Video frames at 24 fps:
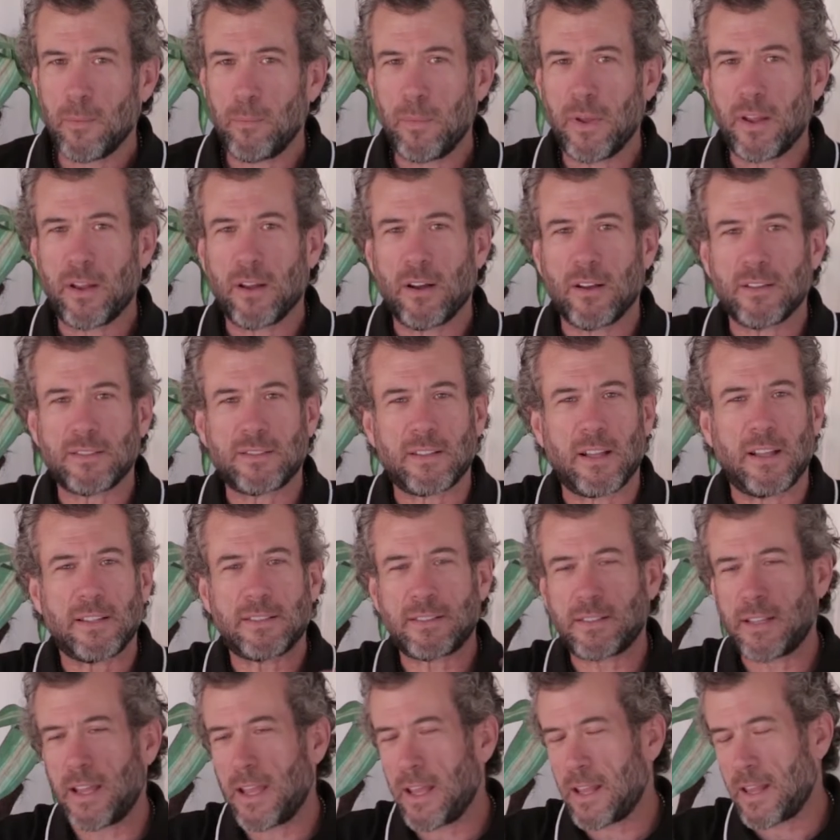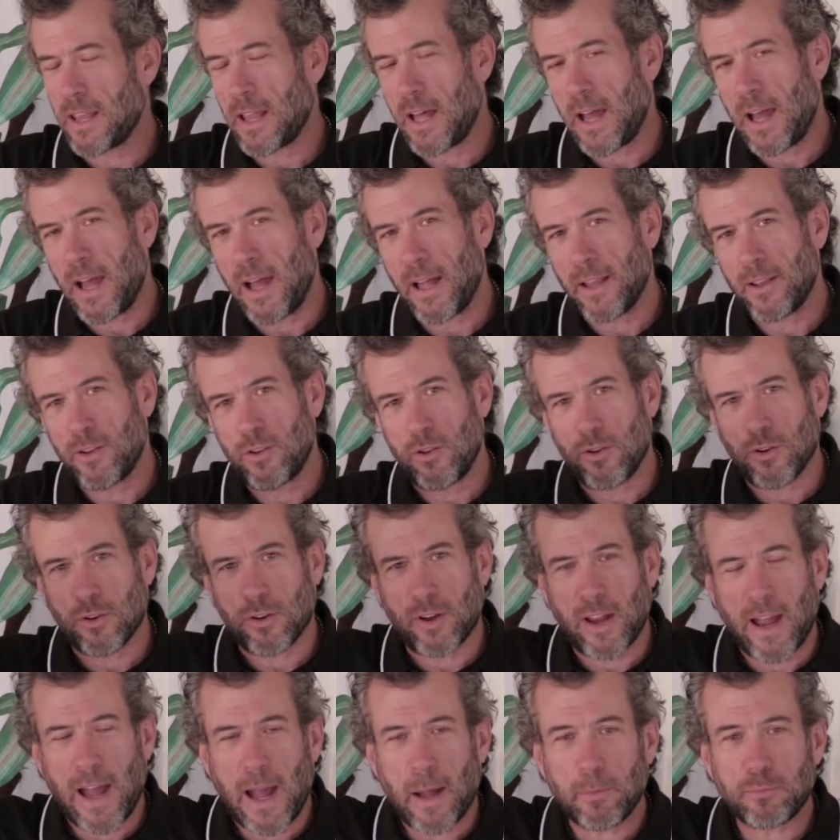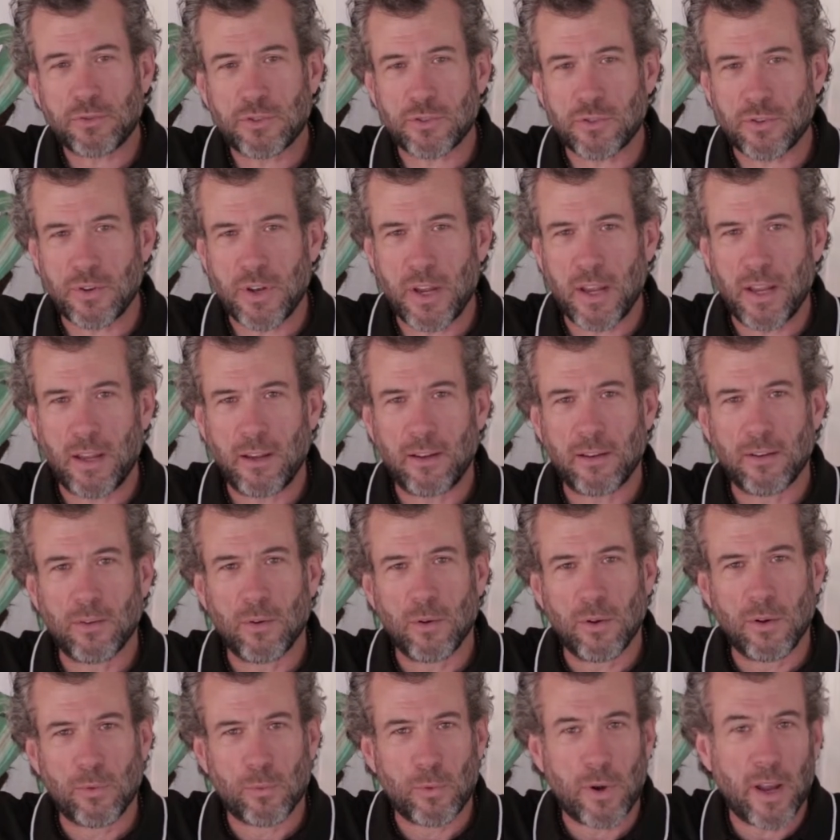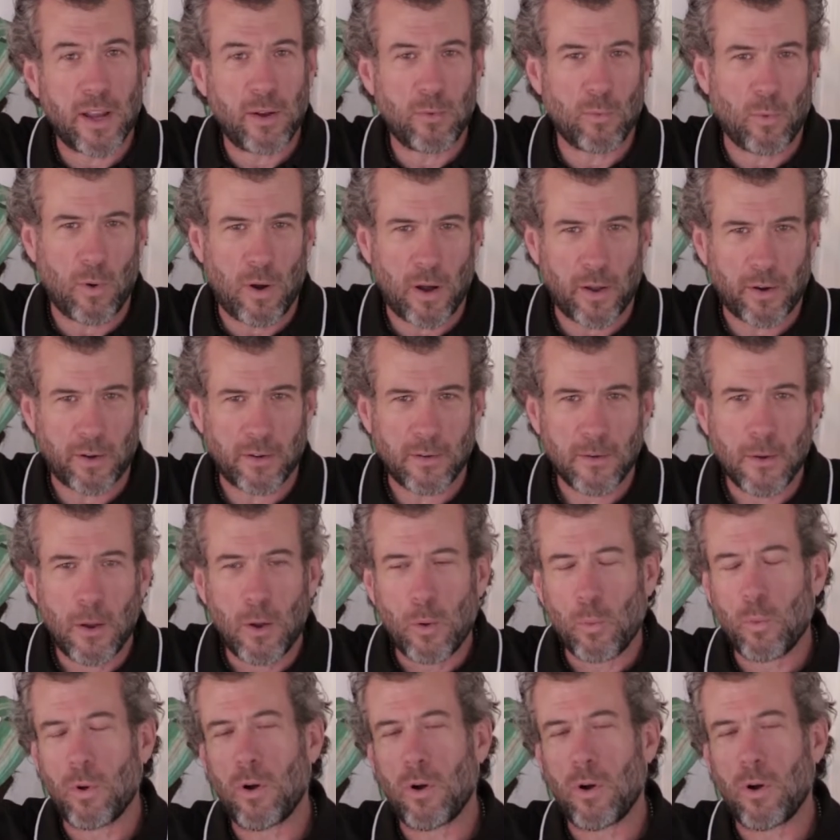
because let's say that you're capturing rainwater.